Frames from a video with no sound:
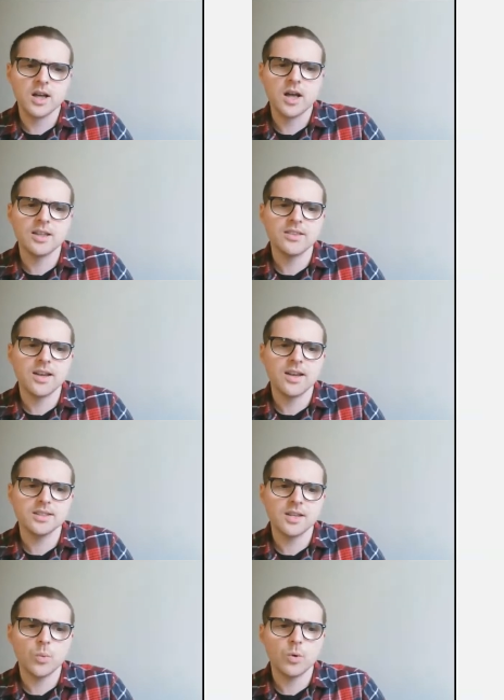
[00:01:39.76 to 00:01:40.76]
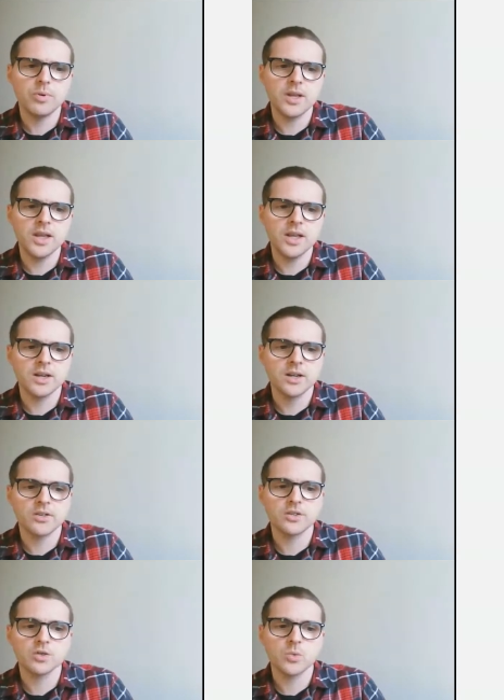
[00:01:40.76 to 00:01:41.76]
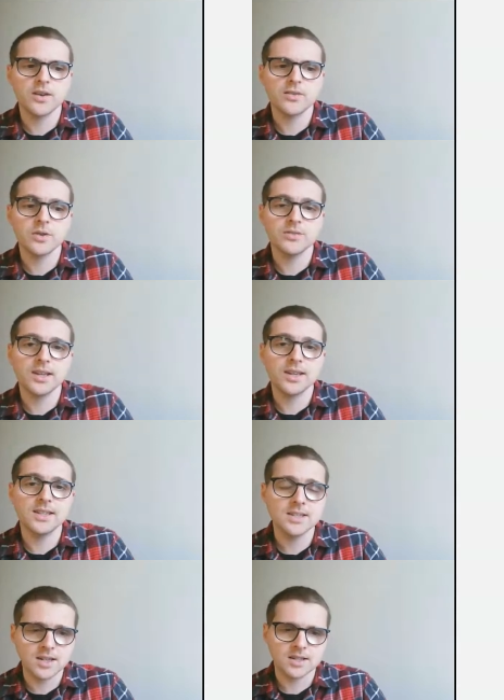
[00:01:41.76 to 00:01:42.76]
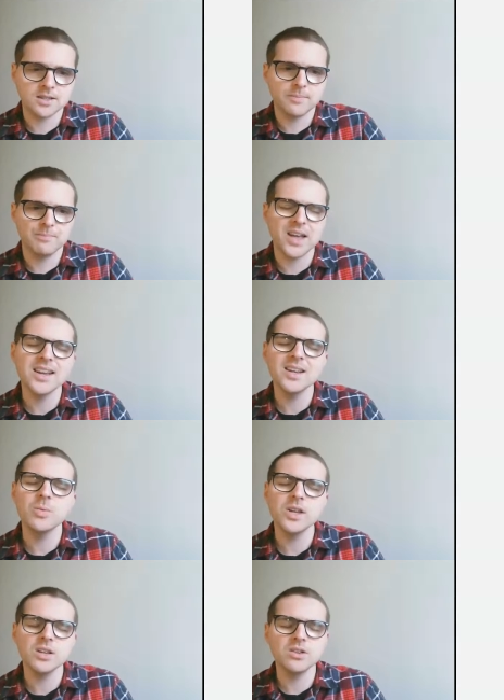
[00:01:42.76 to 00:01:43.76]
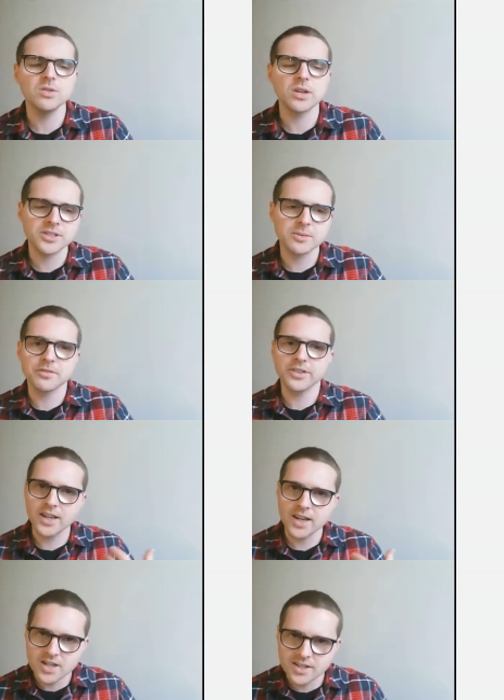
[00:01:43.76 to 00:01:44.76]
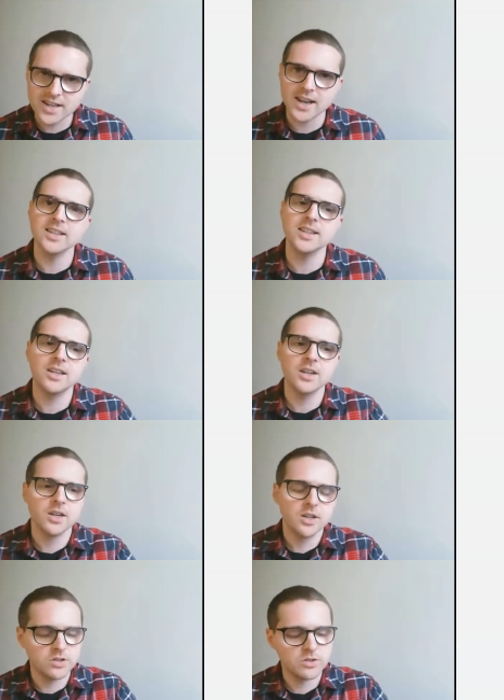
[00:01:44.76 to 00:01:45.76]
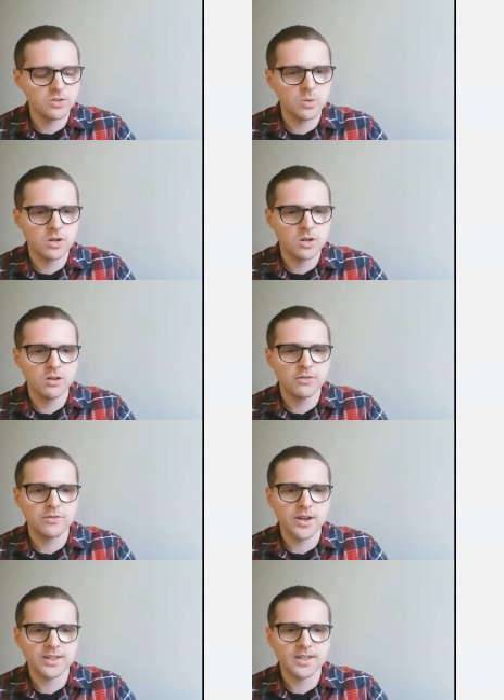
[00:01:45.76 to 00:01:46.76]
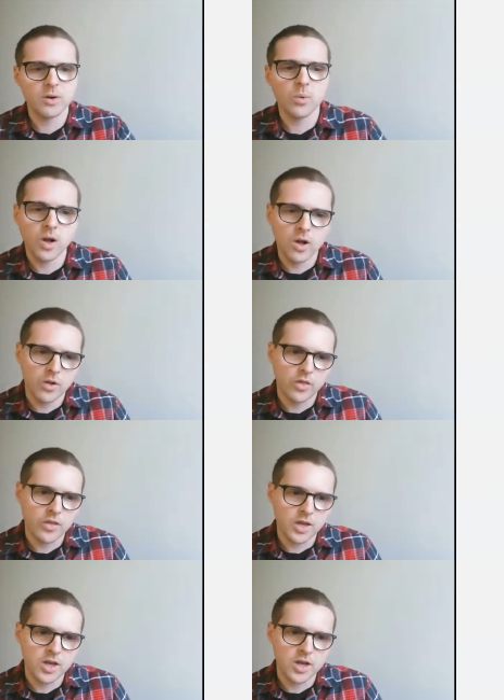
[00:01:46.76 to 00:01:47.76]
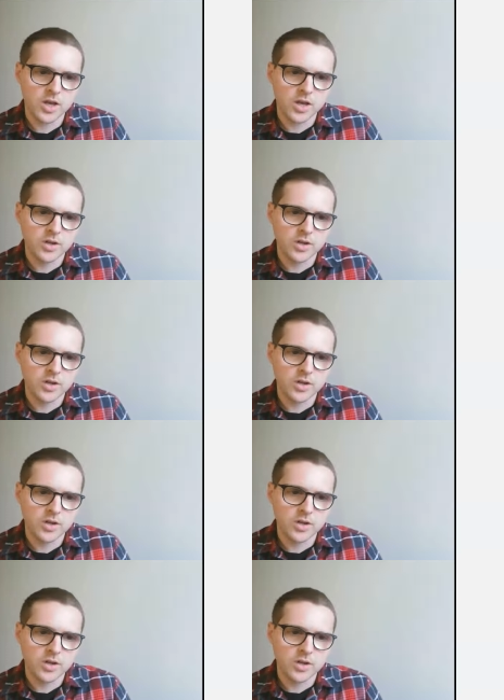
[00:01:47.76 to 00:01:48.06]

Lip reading: and that will be the square root of 96. And then we can use our simplification technique to find out the